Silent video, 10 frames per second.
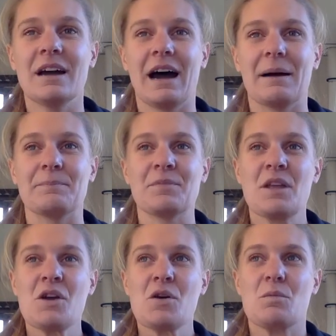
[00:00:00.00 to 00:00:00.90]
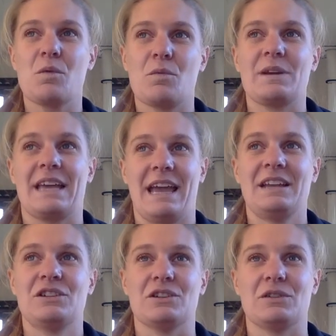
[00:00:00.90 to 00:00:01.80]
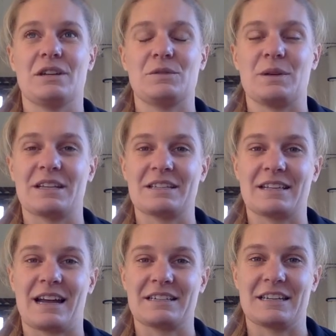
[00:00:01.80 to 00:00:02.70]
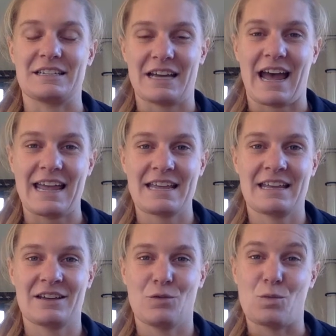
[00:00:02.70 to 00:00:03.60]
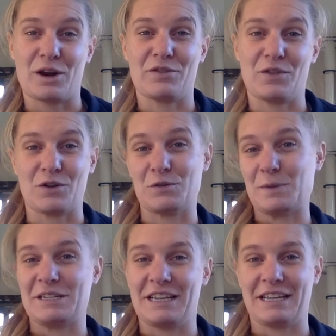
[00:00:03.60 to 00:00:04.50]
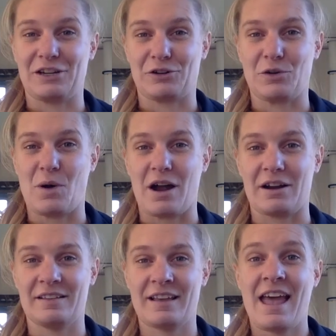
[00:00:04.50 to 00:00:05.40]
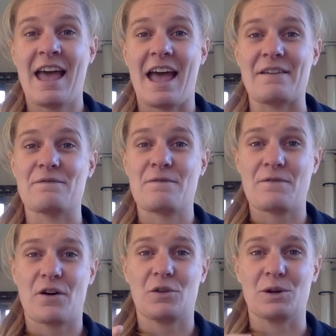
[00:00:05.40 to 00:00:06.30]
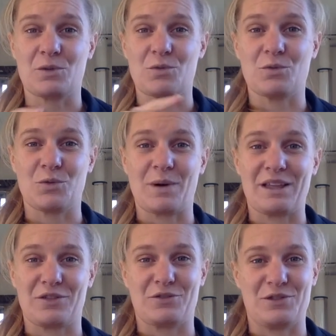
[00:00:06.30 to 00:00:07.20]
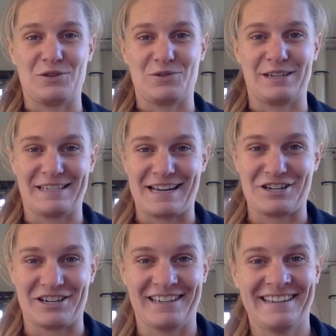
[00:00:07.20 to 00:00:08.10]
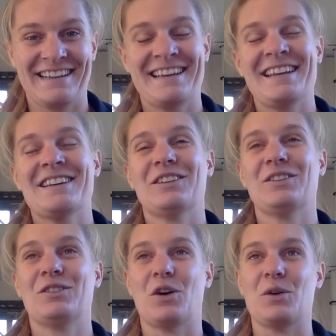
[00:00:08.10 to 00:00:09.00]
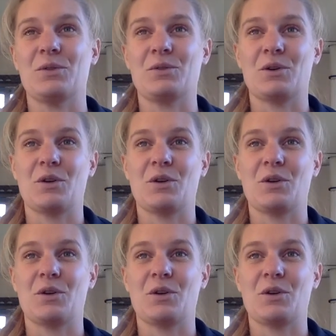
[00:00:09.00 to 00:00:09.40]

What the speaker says: what we can do is we can start to take one of those particular inquiries and follow it all the way through the organization. So